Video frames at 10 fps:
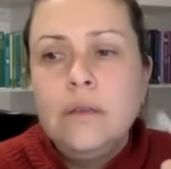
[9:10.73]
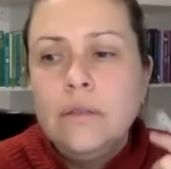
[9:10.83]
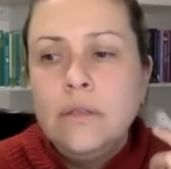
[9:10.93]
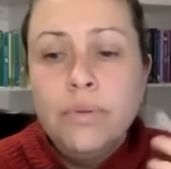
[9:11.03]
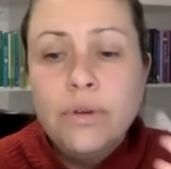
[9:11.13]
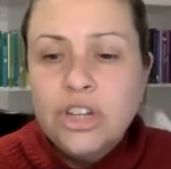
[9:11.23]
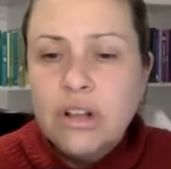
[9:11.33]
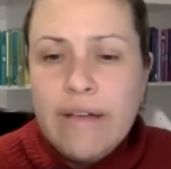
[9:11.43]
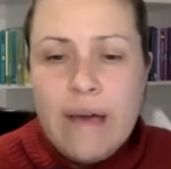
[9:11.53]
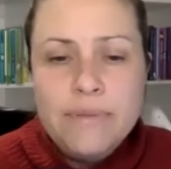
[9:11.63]
the bridge
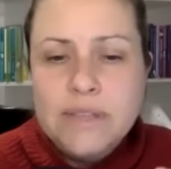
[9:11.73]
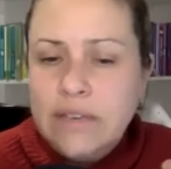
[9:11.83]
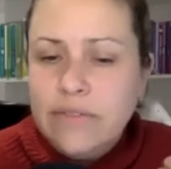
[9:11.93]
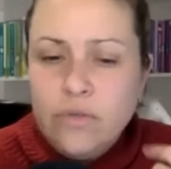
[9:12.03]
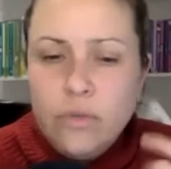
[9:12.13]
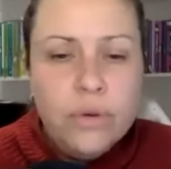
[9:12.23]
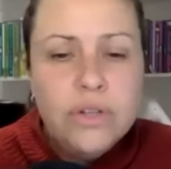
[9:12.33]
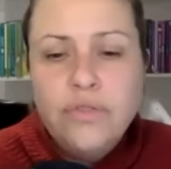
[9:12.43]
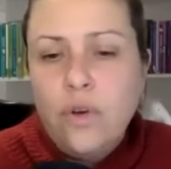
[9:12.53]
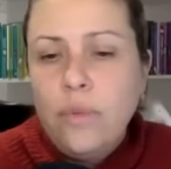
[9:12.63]
collapsing, if you have a
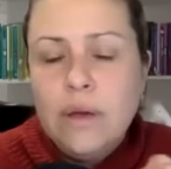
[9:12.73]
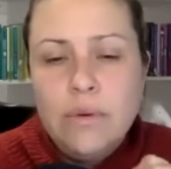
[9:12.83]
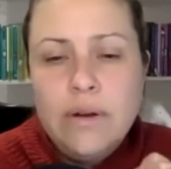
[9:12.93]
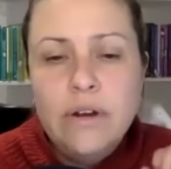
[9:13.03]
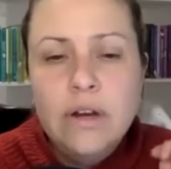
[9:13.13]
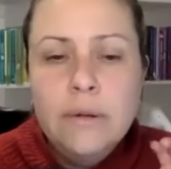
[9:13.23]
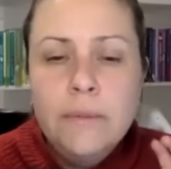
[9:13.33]
bridge phobia, whatever,